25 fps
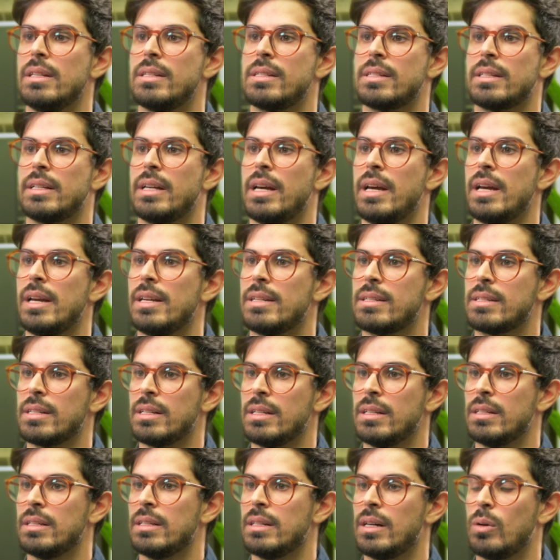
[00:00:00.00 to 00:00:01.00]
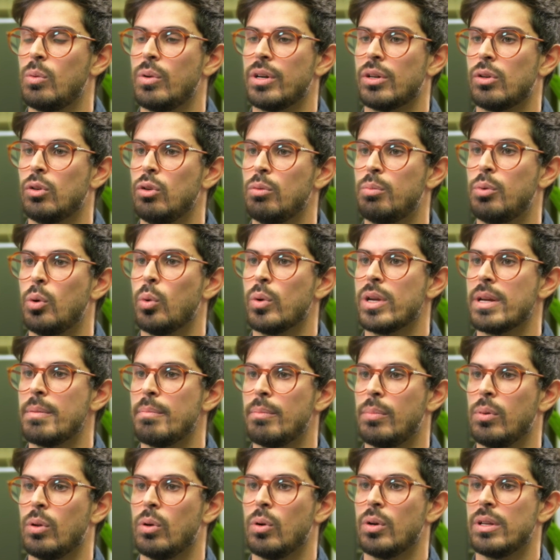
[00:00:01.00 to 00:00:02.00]
this case, in our group, we
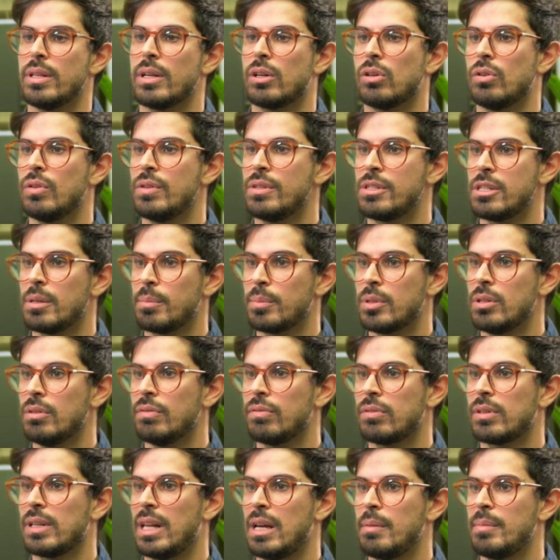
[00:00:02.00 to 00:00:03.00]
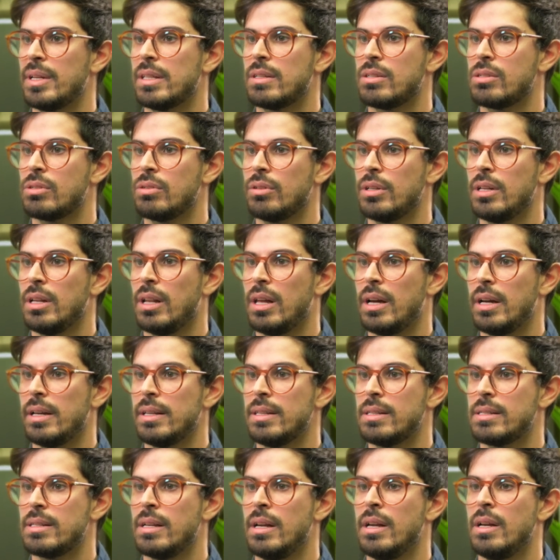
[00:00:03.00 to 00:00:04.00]
employ the concept of climate
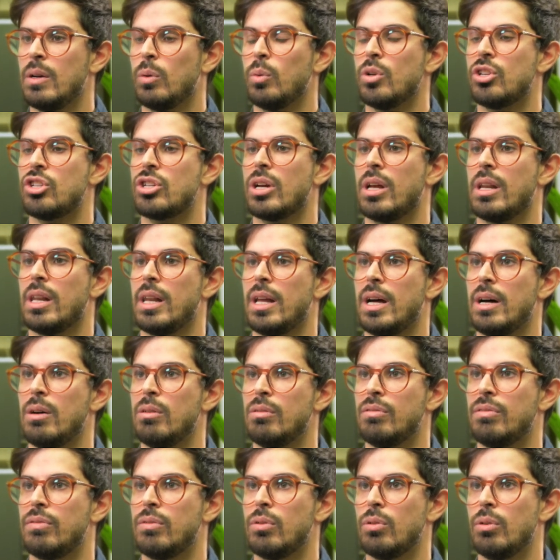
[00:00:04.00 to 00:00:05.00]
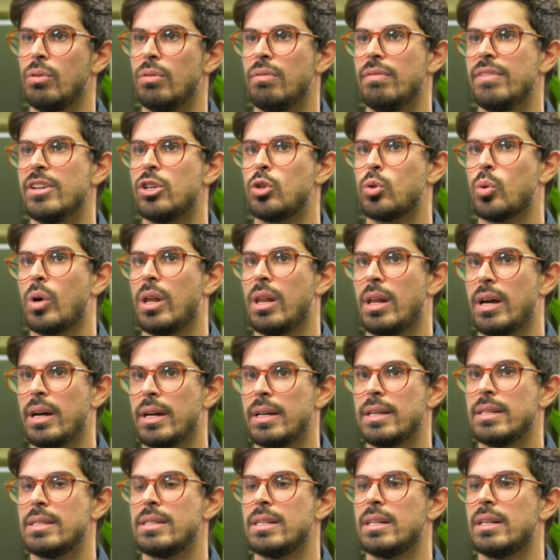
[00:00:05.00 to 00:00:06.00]
storylines, which allow for
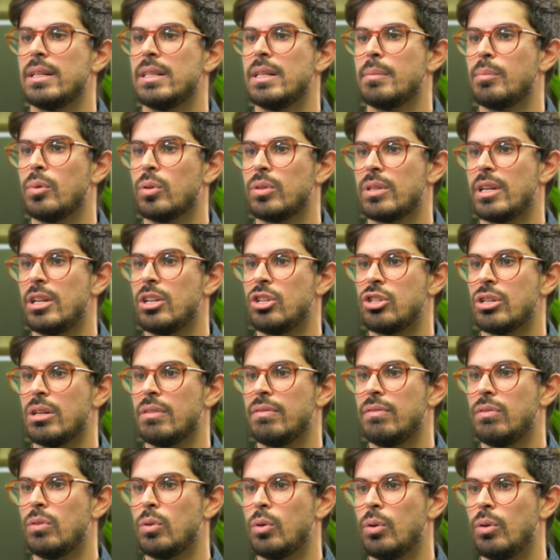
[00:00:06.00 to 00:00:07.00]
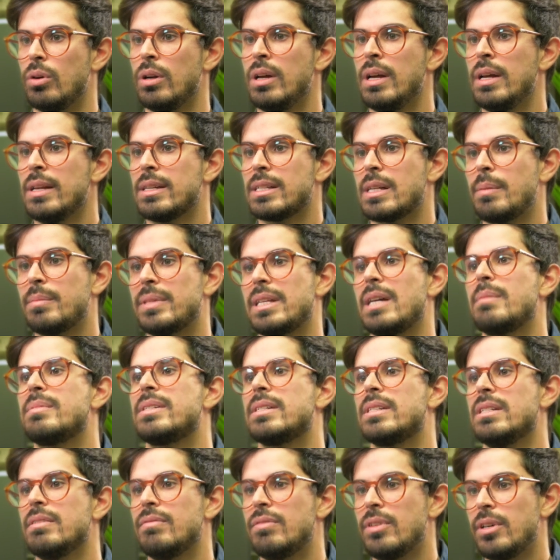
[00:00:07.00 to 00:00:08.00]
visualizing the potential for
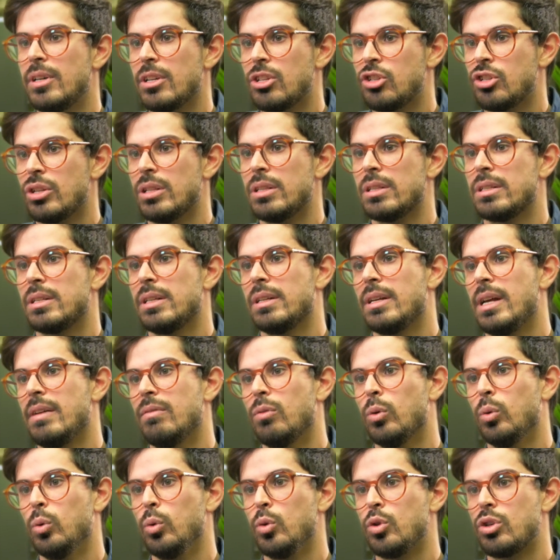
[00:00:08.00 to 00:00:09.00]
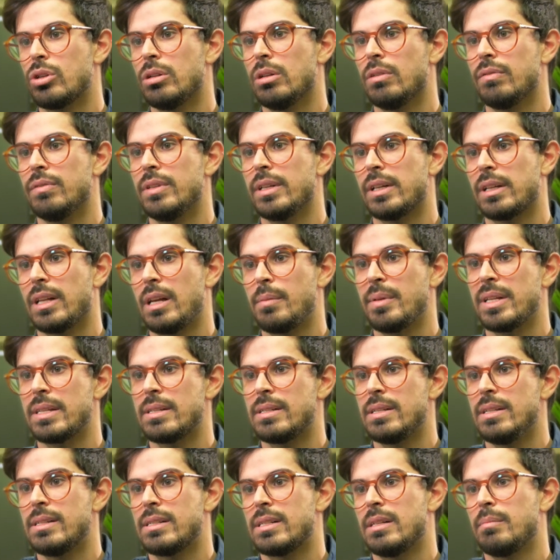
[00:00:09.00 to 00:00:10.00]
sometimes divergent evolution of the climate
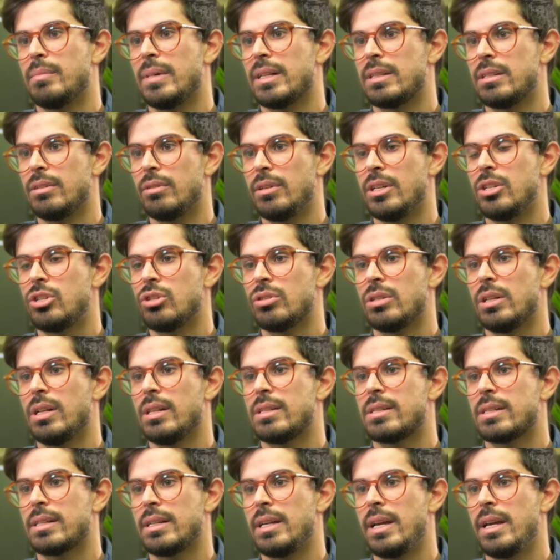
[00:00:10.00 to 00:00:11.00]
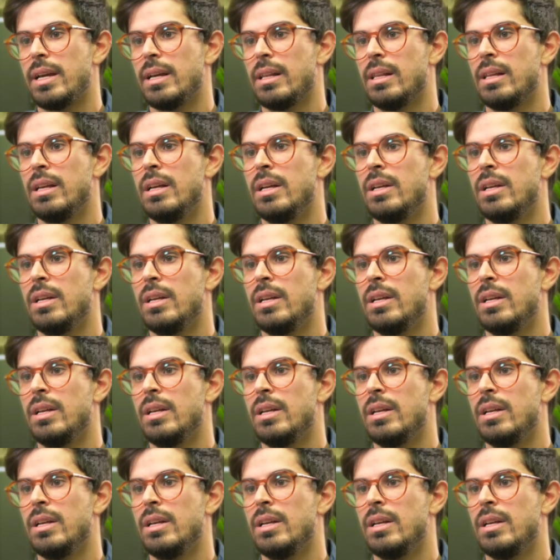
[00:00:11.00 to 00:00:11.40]
system at a regional scale,